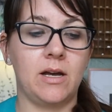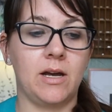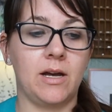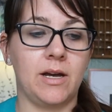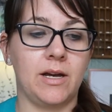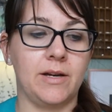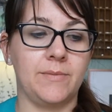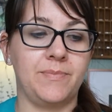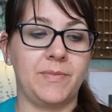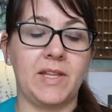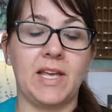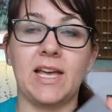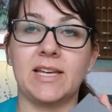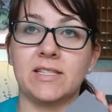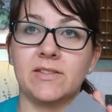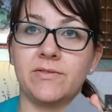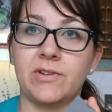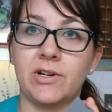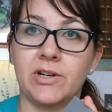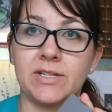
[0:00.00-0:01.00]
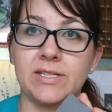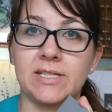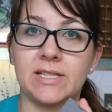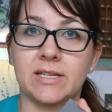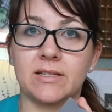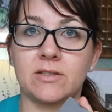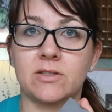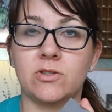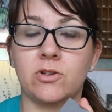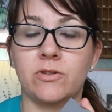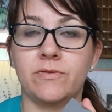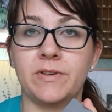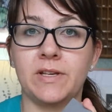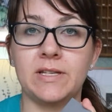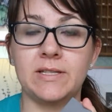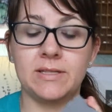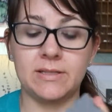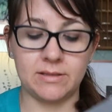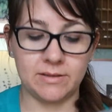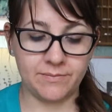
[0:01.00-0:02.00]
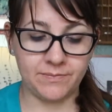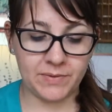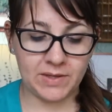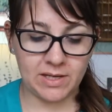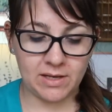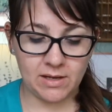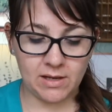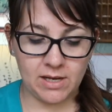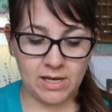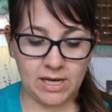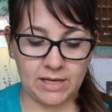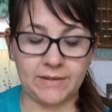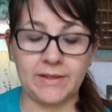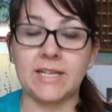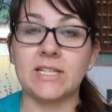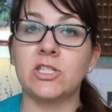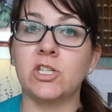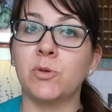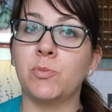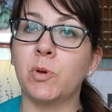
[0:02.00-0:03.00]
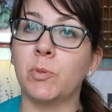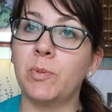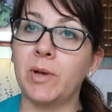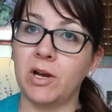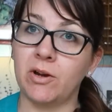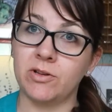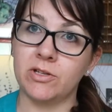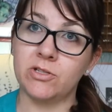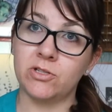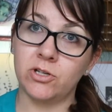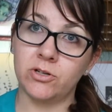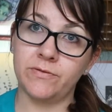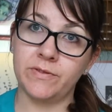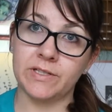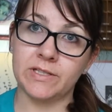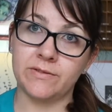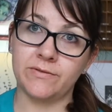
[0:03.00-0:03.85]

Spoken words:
It has a very slick surface unless you prepare the surface